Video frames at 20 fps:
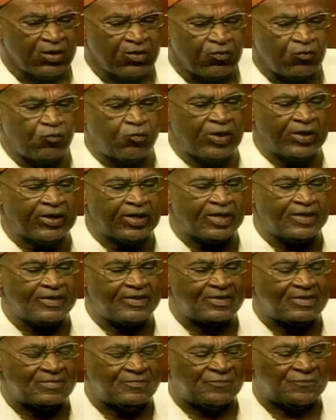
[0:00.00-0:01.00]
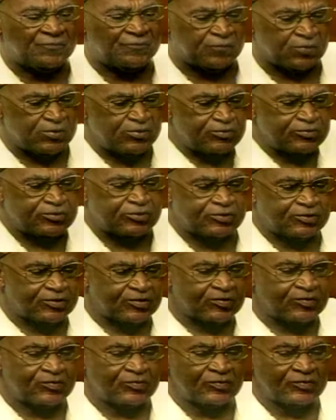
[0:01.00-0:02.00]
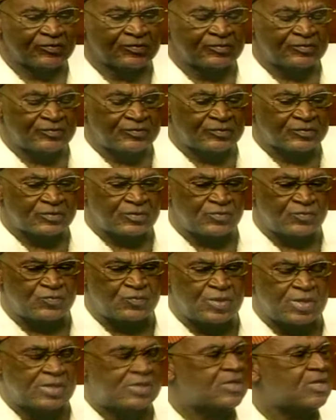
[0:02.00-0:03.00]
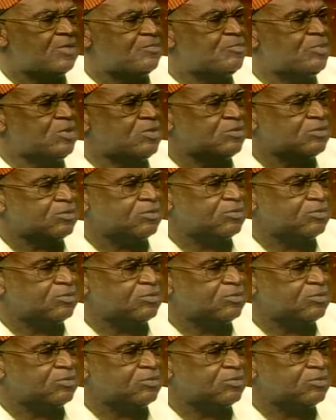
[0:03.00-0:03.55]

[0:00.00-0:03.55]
when I first read a book,